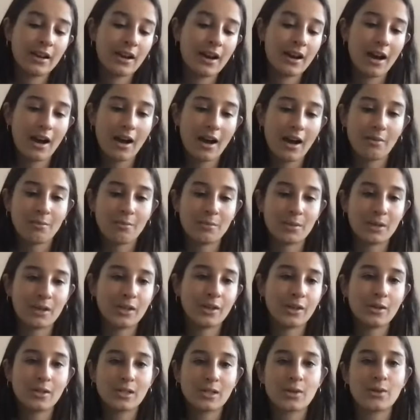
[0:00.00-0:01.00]
But
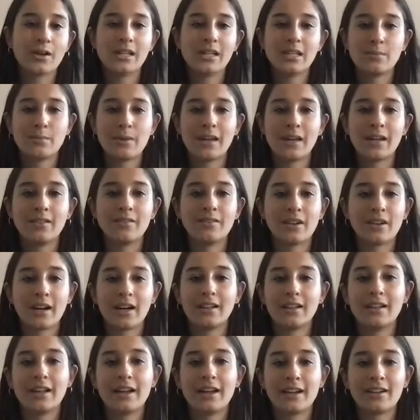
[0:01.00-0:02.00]
it's always been very
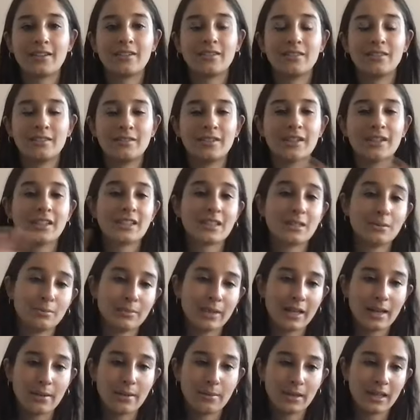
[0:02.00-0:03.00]
like victim
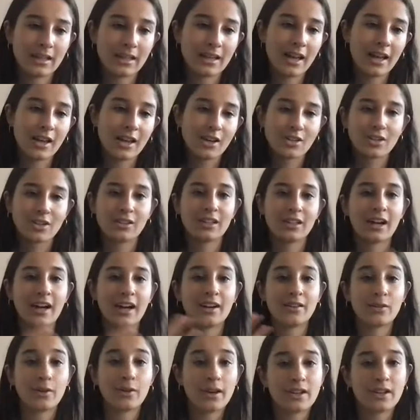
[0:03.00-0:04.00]
blaming in nature, the kind
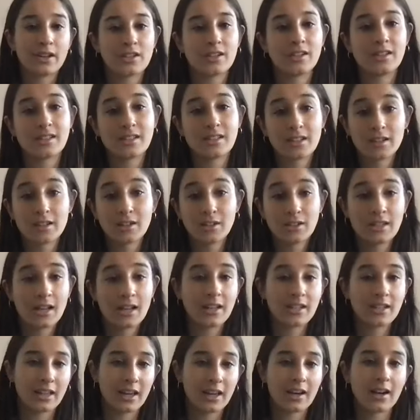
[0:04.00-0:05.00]
of questions that you
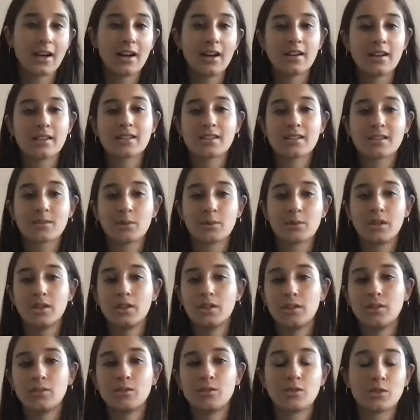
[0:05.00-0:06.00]
tend to get asked when
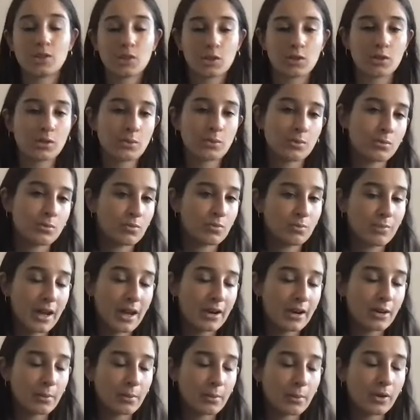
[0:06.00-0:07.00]
you do
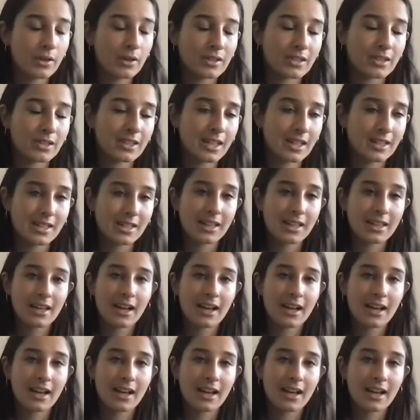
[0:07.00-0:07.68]
make reports and things like